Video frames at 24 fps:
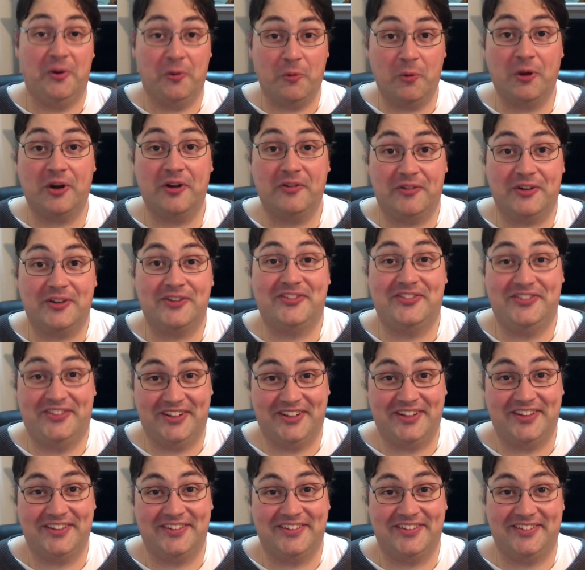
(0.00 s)
one of us
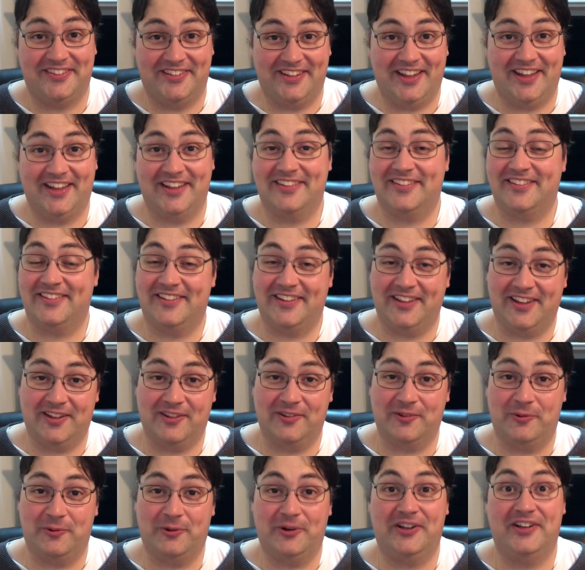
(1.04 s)
does dance and the
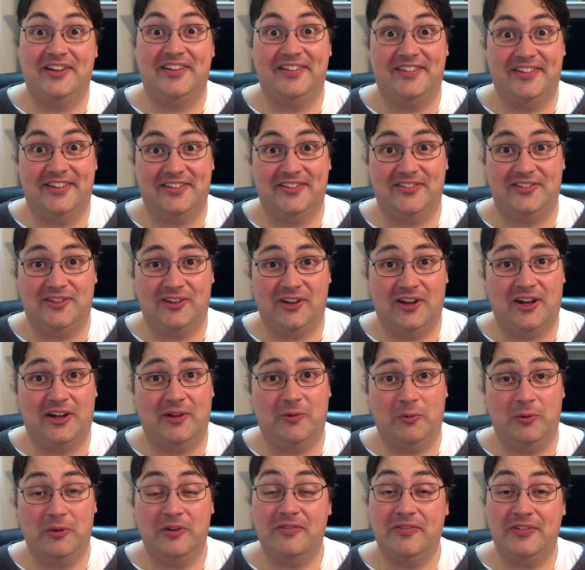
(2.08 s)
other one does
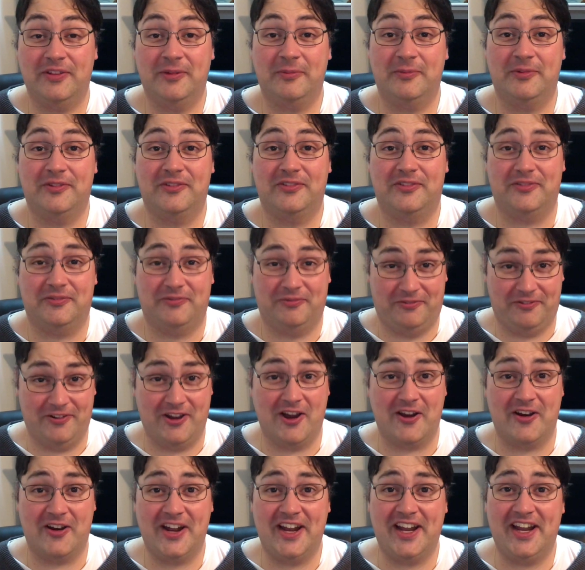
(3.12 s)
not. One of them is
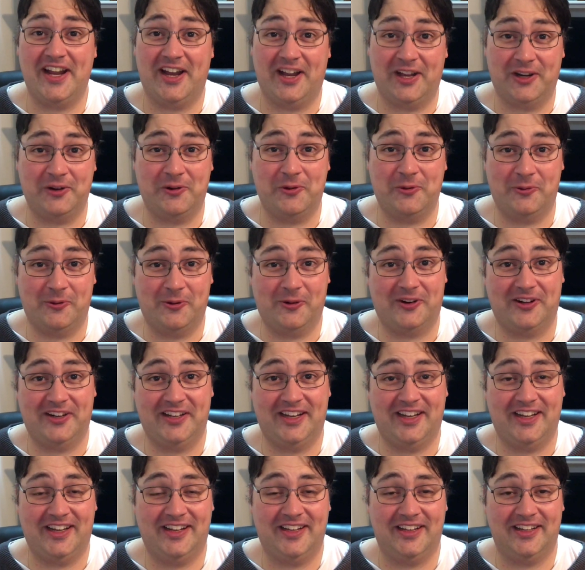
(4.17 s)
very
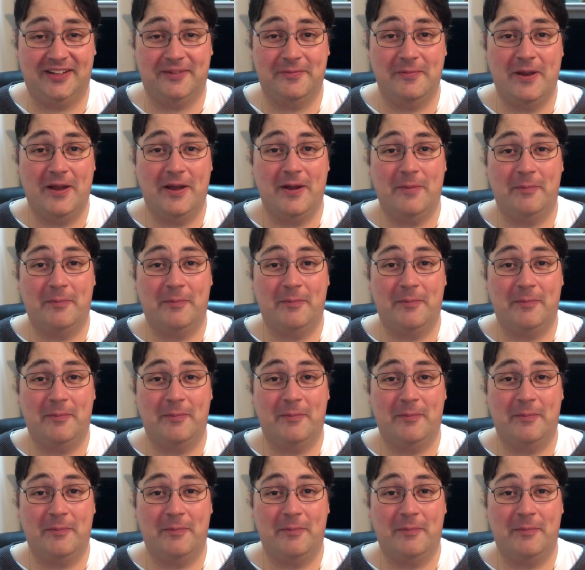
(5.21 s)
uncoordinated.